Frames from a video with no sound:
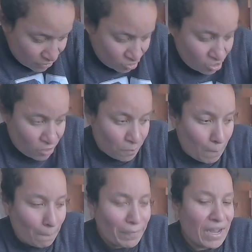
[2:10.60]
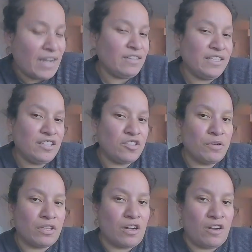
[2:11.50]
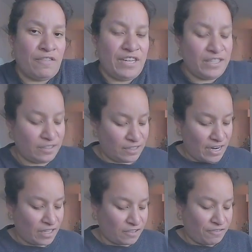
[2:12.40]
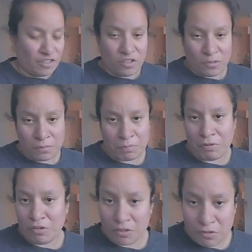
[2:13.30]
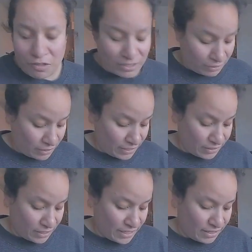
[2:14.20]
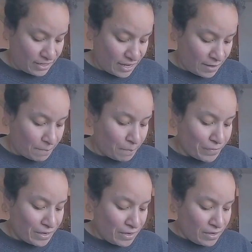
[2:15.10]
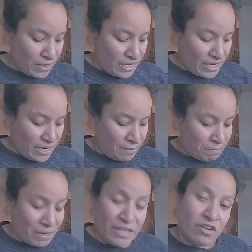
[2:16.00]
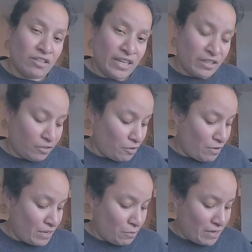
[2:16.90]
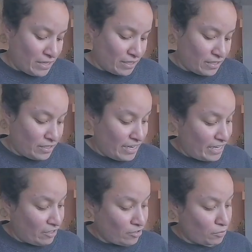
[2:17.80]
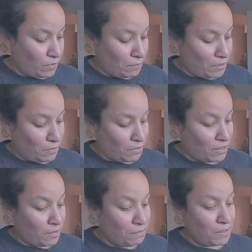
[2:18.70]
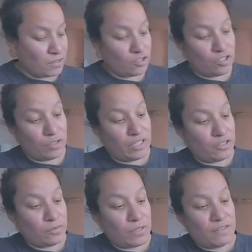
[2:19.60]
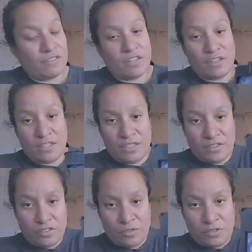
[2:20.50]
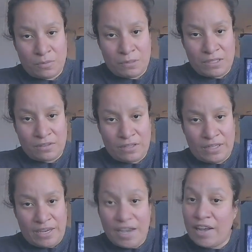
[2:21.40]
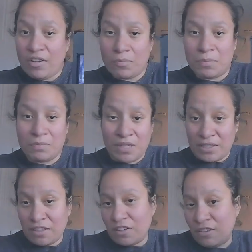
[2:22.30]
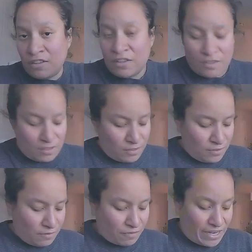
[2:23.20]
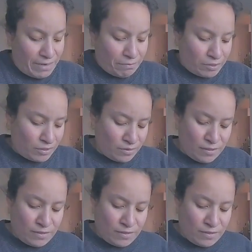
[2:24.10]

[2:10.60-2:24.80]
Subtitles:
So I like to do a lot of Instax films, Polaroids, things like that. But I don't like throwing away the containers when I'm done with them. So here's what I've done is used them as like little frames.